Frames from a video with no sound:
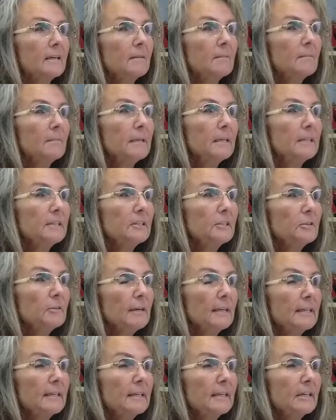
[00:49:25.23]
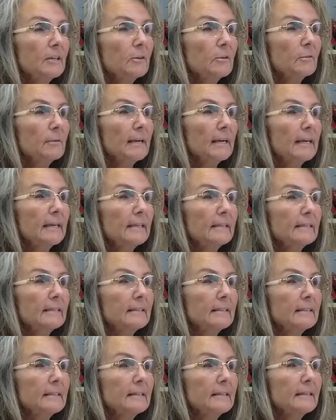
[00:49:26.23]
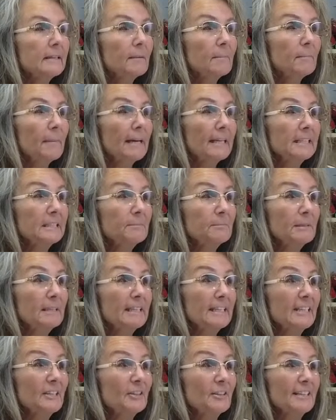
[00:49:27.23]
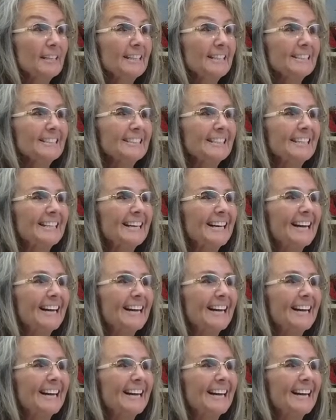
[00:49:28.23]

Me too, I decorate the basement in Grinch.